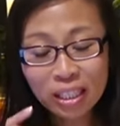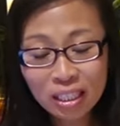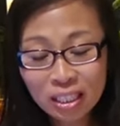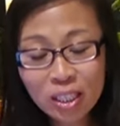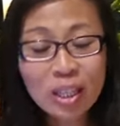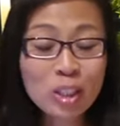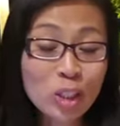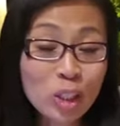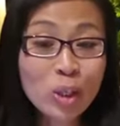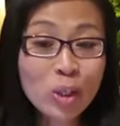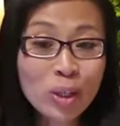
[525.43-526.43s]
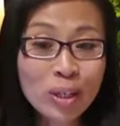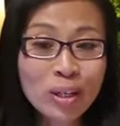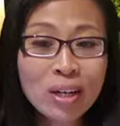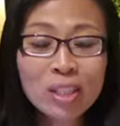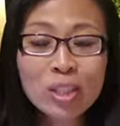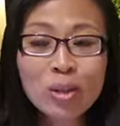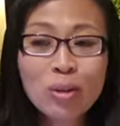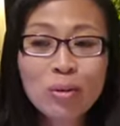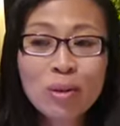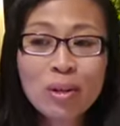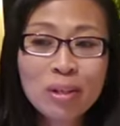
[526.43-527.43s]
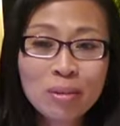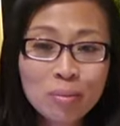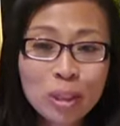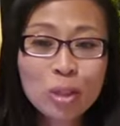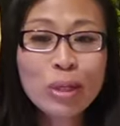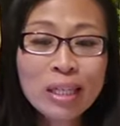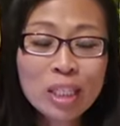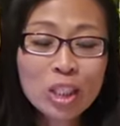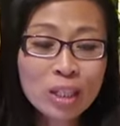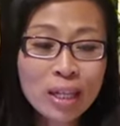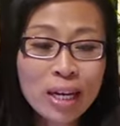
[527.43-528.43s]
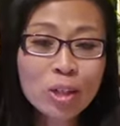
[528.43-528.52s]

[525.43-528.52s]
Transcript: it's got to cure. So between each layer,